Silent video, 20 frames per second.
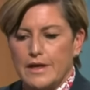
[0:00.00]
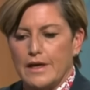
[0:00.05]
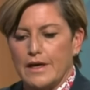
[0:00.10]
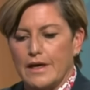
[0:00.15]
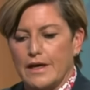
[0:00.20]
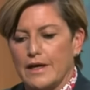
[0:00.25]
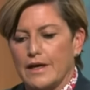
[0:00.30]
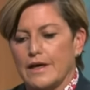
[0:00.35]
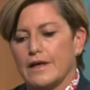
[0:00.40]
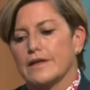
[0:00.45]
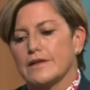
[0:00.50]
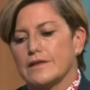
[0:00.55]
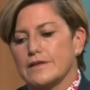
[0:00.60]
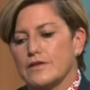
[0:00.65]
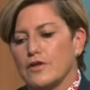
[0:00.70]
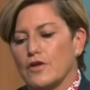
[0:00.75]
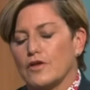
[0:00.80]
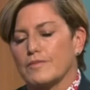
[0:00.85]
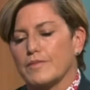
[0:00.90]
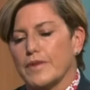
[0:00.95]

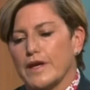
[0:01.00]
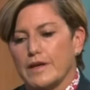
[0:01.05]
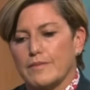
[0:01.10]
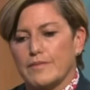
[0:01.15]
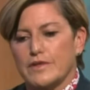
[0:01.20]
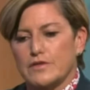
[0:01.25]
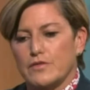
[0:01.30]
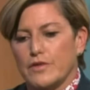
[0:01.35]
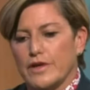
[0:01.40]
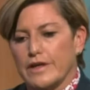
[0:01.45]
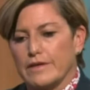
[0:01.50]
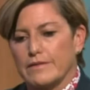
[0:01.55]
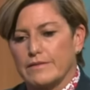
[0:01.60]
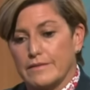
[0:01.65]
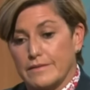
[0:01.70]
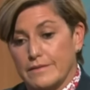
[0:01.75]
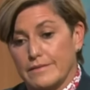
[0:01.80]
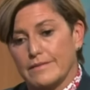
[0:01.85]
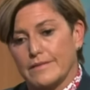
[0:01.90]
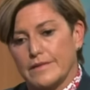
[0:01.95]
not being between,
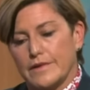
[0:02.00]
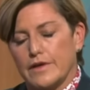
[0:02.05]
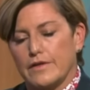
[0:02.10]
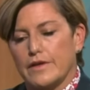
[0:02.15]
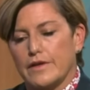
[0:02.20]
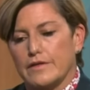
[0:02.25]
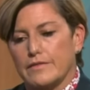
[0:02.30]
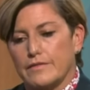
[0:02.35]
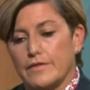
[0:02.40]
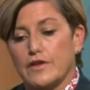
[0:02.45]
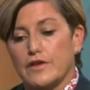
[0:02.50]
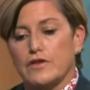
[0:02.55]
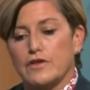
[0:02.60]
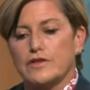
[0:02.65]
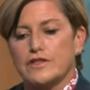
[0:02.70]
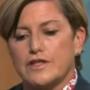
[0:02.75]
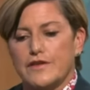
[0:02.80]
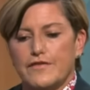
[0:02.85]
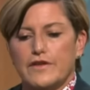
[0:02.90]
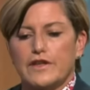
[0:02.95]
you know, the new
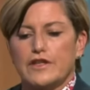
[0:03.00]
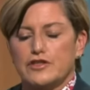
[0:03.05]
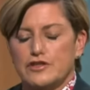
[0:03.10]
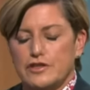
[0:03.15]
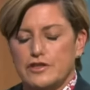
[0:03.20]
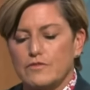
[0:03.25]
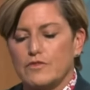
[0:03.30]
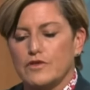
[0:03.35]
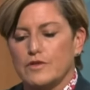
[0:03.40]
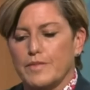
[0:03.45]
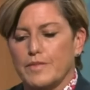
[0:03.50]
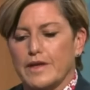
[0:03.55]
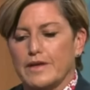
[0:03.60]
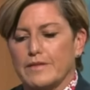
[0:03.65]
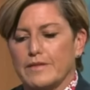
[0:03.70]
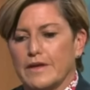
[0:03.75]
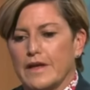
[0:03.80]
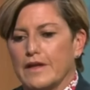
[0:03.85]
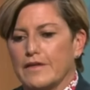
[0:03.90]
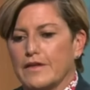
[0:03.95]
definition would be
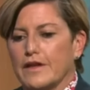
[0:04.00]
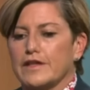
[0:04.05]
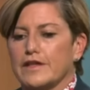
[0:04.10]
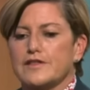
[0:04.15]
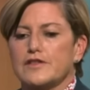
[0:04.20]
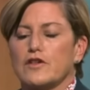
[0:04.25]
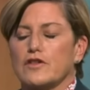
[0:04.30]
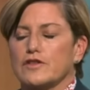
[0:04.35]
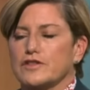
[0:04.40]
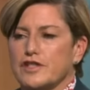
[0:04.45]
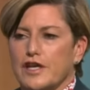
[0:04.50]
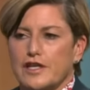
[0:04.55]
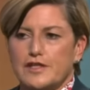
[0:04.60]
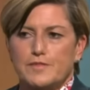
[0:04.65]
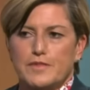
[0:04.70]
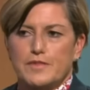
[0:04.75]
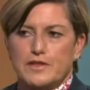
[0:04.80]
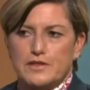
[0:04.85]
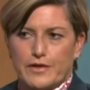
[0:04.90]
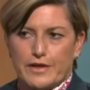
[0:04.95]
that it's not just
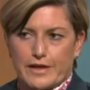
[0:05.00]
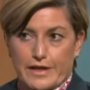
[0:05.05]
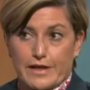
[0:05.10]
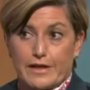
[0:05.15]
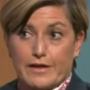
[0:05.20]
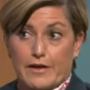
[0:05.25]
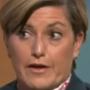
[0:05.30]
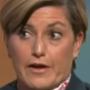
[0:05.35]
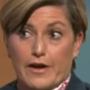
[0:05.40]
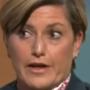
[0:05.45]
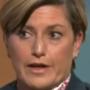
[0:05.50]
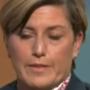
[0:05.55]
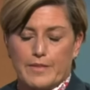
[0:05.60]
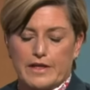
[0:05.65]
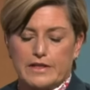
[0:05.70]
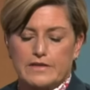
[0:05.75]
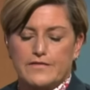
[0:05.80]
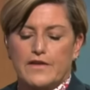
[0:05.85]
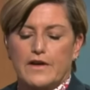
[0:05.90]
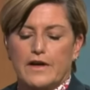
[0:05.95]
between, can only be
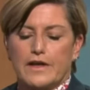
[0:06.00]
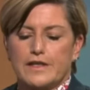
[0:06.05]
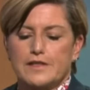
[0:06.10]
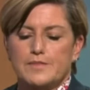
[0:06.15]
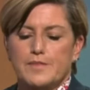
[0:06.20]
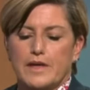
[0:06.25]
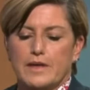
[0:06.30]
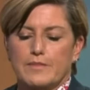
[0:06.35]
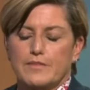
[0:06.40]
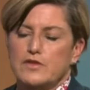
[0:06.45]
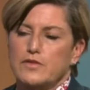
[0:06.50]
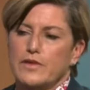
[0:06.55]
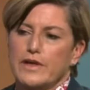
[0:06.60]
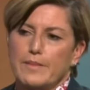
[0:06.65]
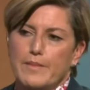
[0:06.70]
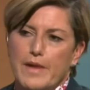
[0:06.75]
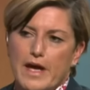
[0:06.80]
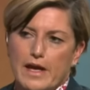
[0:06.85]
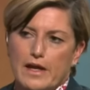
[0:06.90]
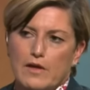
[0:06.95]
defined as being between a
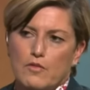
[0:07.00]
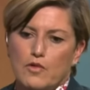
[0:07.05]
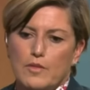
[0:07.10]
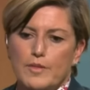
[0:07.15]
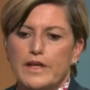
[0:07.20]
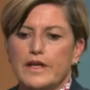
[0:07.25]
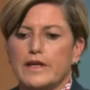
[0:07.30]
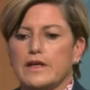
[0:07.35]
man and a woman.